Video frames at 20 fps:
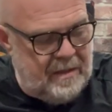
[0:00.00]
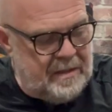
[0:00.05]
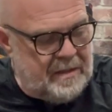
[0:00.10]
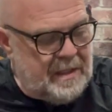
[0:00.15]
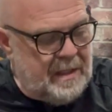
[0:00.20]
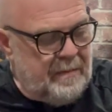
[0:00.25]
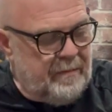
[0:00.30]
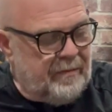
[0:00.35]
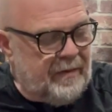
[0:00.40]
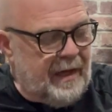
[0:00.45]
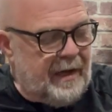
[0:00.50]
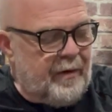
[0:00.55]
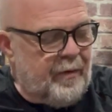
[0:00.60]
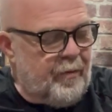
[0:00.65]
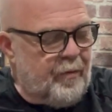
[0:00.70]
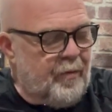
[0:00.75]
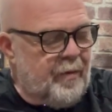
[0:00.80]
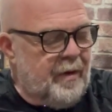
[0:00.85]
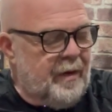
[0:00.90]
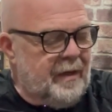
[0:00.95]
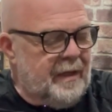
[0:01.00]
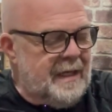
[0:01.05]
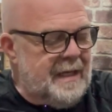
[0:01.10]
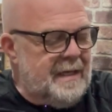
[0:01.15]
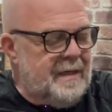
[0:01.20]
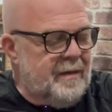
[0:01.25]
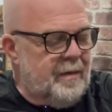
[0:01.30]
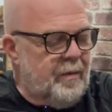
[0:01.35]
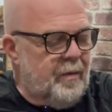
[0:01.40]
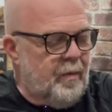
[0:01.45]
Seems like a
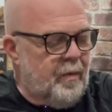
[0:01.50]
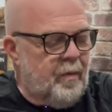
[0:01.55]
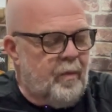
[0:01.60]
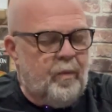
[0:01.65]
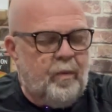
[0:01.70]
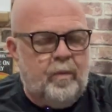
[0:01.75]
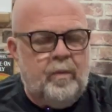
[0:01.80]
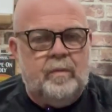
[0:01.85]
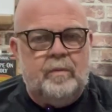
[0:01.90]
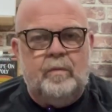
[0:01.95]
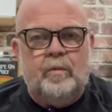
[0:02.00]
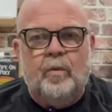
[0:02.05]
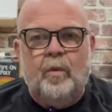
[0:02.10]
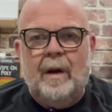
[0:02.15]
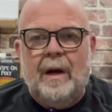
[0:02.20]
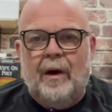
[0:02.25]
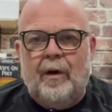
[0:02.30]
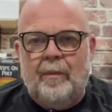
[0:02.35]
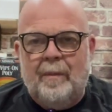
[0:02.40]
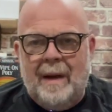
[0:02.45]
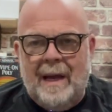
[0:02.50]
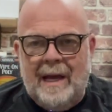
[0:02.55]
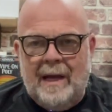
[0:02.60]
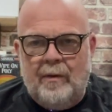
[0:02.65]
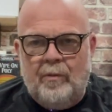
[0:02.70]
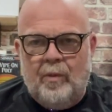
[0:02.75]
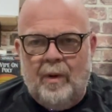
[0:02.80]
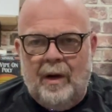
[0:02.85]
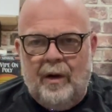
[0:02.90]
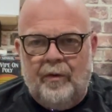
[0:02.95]
really
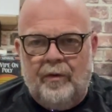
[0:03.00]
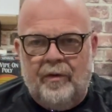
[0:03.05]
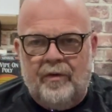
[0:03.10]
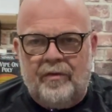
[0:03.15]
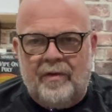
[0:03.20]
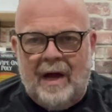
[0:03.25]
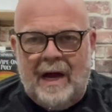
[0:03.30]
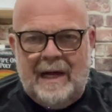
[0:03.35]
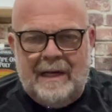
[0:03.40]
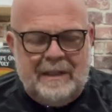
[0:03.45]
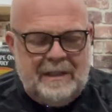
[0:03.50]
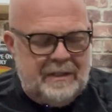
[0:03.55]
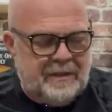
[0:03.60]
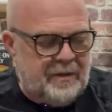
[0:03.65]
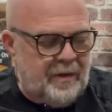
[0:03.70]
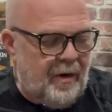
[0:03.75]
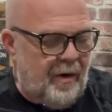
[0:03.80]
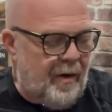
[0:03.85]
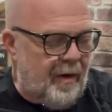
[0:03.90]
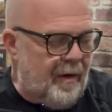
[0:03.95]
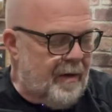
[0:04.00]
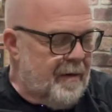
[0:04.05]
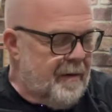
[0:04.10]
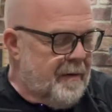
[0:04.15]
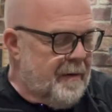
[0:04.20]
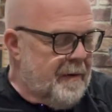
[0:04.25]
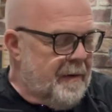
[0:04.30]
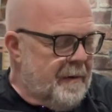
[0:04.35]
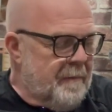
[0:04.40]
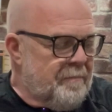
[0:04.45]
well-made, well-designed guitar.
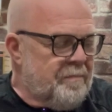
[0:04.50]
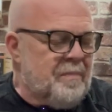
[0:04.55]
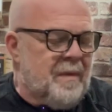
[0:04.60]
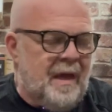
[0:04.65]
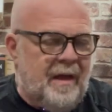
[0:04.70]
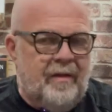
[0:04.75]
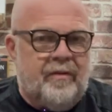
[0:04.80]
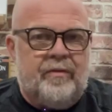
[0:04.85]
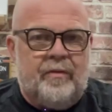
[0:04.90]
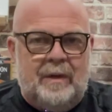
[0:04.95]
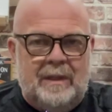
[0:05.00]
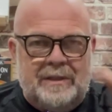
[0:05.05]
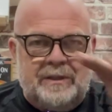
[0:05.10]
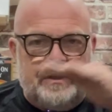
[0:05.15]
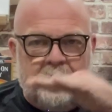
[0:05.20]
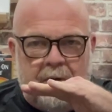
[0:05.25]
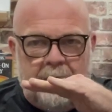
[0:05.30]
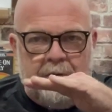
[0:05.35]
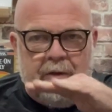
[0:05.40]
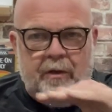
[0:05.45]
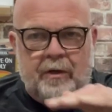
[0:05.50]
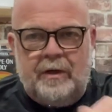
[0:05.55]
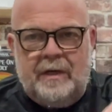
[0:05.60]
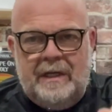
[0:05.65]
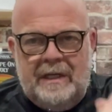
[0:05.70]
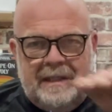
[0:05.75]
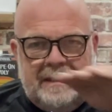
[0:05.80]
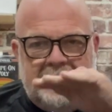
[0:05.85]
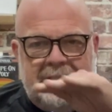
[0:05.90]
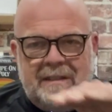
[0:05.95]
And so I started
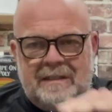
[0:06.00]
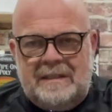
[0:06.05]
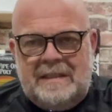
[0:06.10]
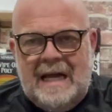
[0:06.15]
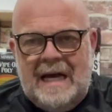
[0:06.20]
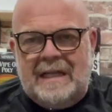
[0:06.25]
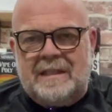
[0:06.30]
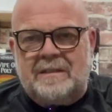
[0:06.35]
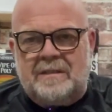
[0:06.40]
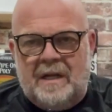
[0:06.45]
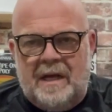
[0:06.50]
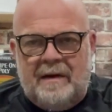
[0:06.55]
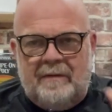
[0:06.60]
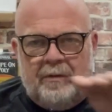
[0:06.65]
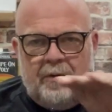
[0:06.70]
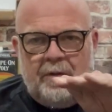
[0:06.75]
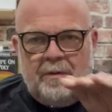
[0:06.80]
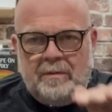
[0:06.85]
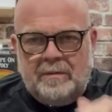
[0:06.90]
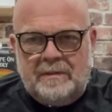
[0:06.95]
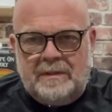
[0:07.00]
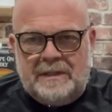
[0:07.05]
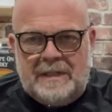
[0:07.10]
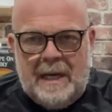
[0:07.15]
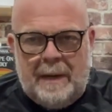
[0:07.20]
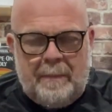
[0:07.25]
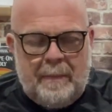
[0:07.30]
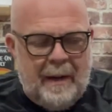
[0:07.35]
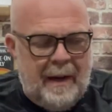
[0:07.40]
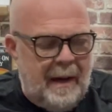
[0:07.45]
looking at this next level,
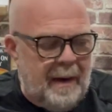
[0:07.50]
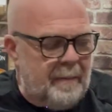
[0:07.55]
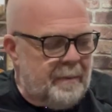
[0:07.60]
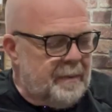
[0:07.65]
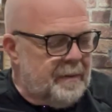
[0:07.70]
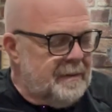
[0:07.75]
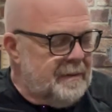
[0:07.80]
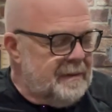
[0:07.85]
step up,